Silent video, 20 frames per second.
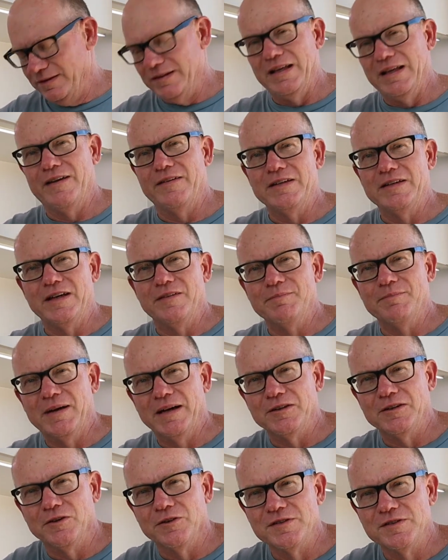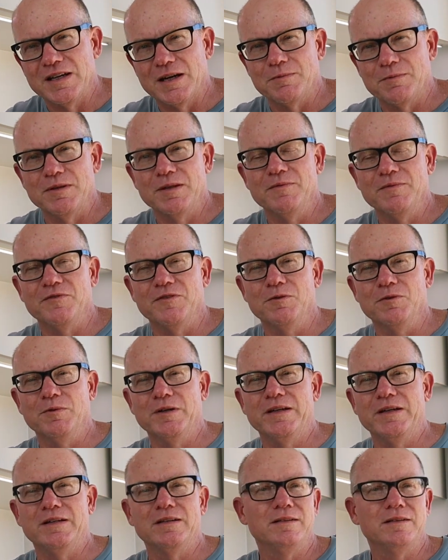You haven't made contact with them for a
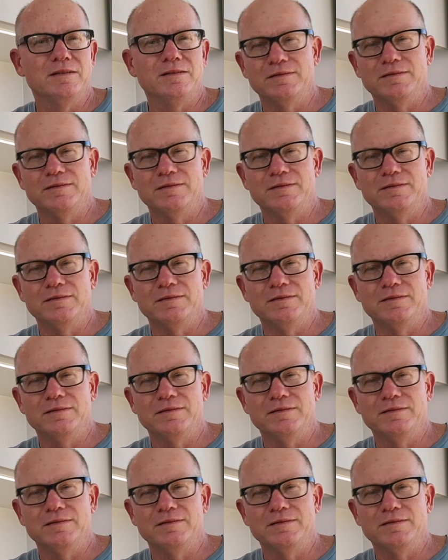week,